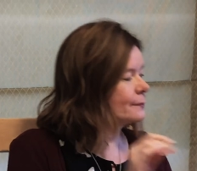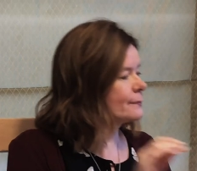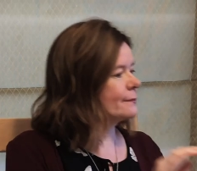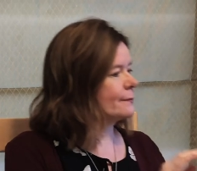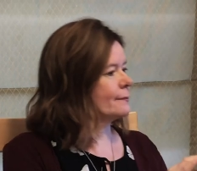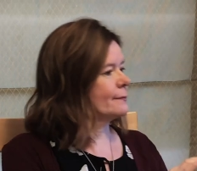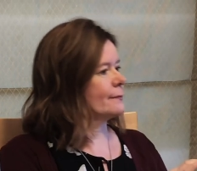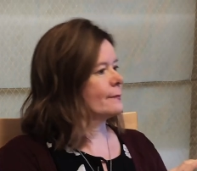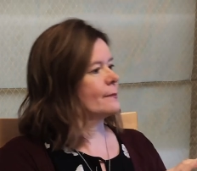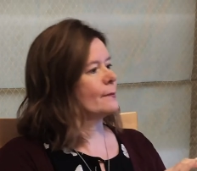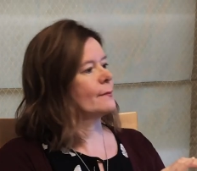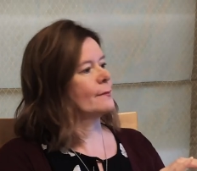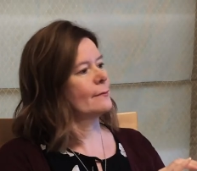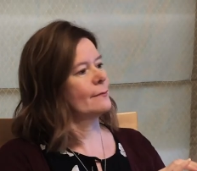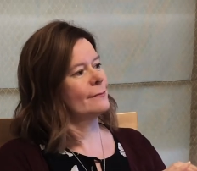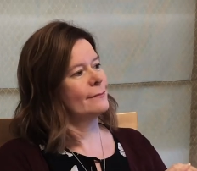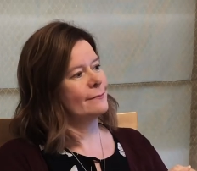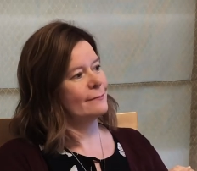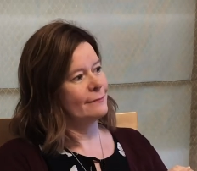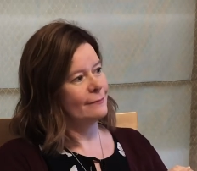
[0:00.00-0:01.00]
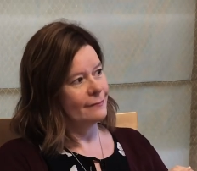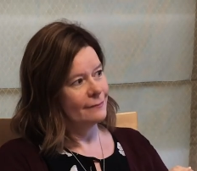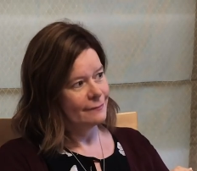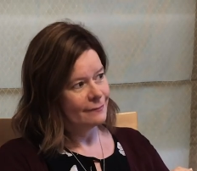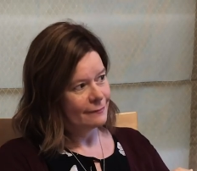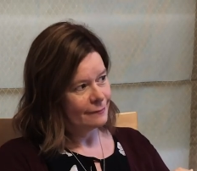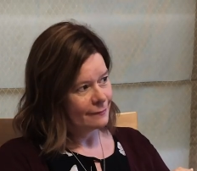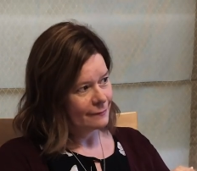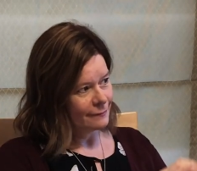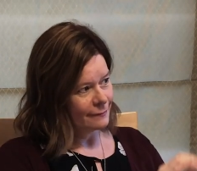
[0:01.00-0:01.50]

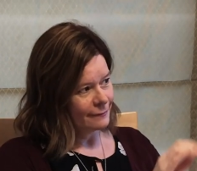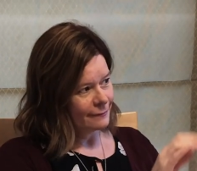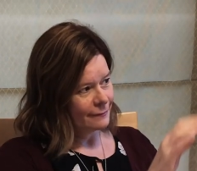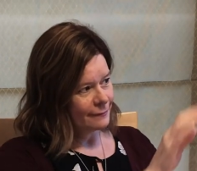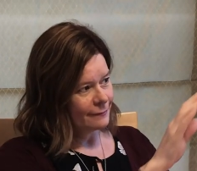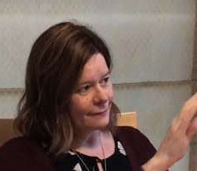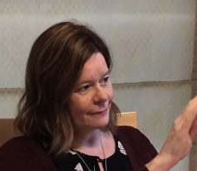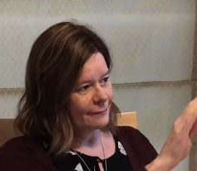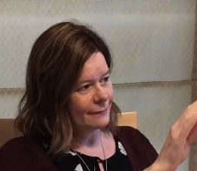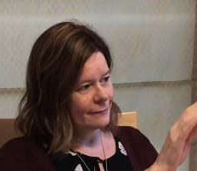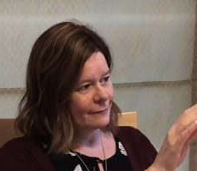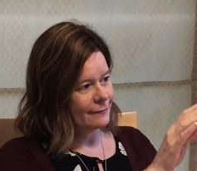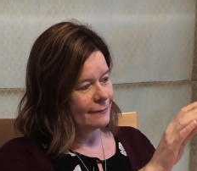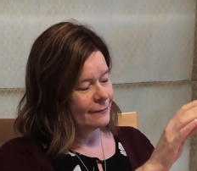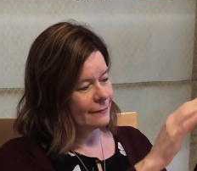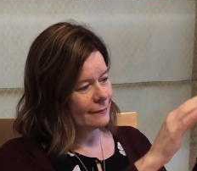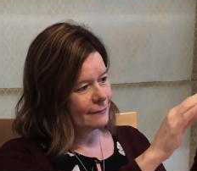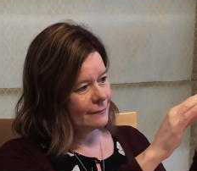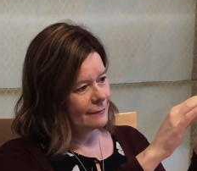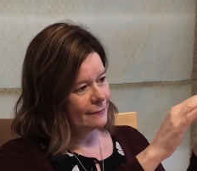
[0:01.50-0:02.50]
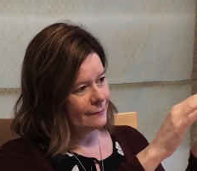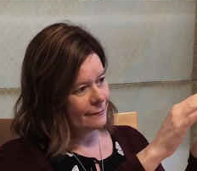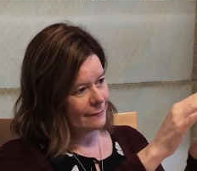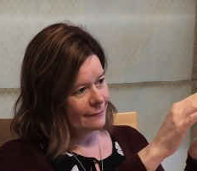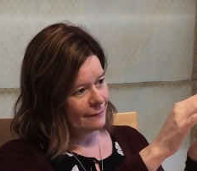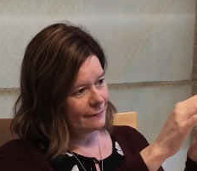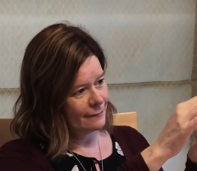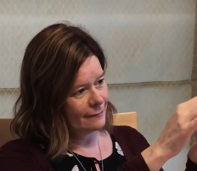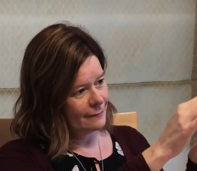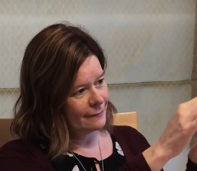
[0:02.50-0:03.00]

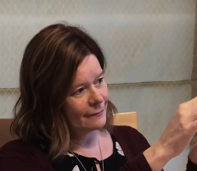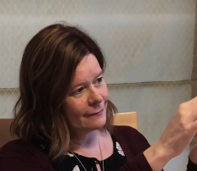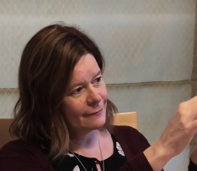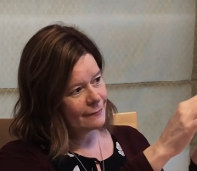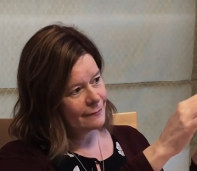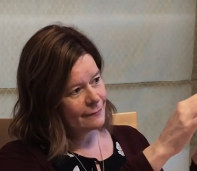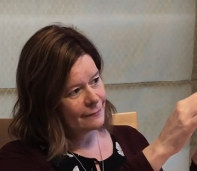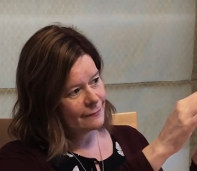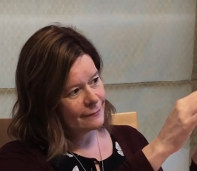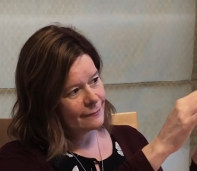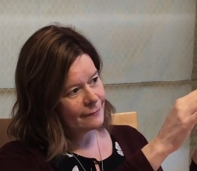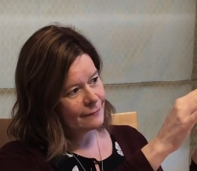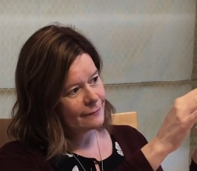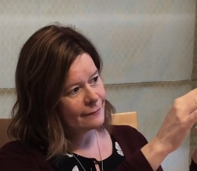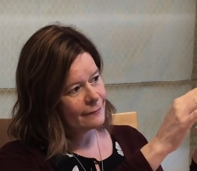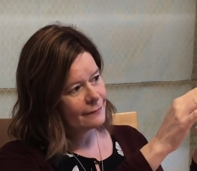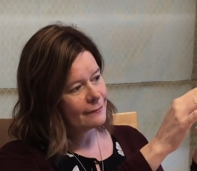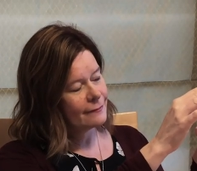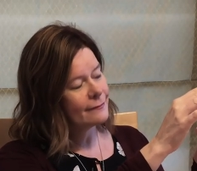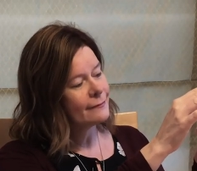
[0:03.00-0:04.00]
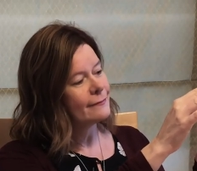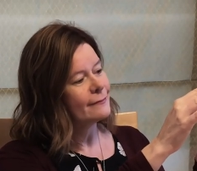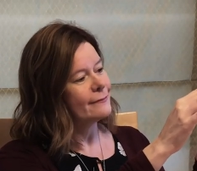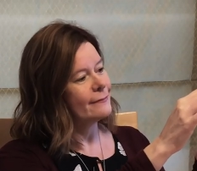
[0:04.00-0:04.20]
Nobody speaks.